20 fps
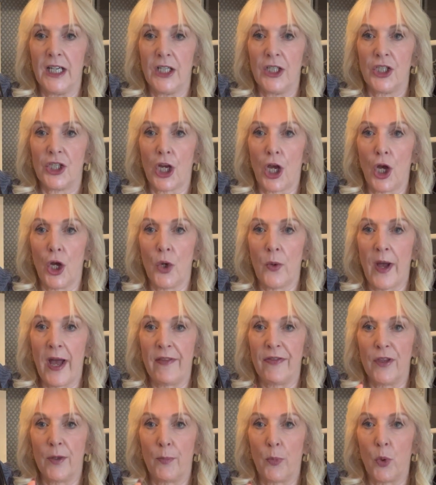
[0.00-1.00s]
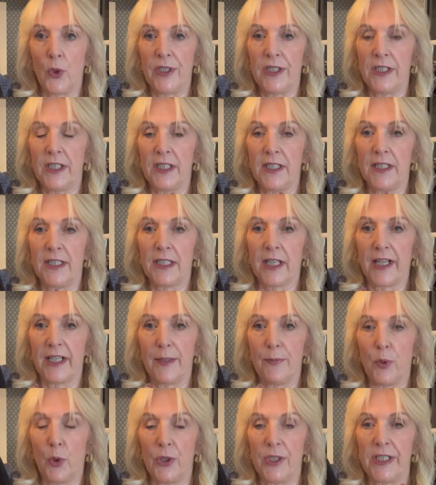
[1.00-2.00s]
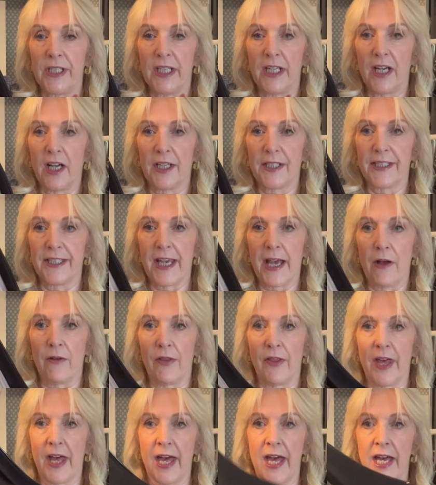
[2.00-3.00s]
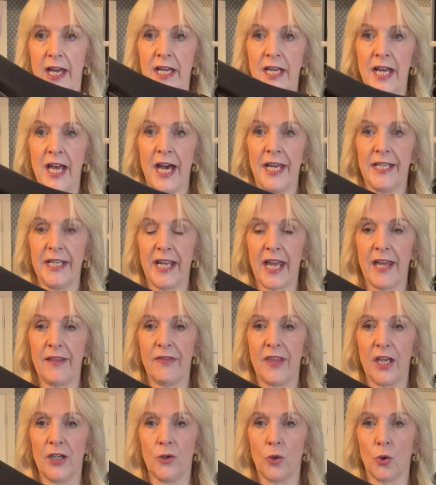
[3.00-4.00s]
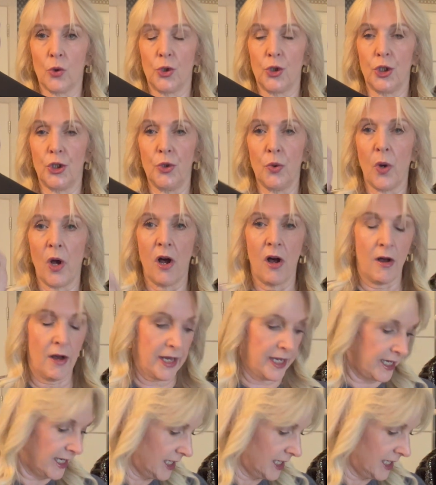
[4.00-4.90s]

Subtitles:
toe and the pointed, slightly pointed cutout there. And again, they're not too high.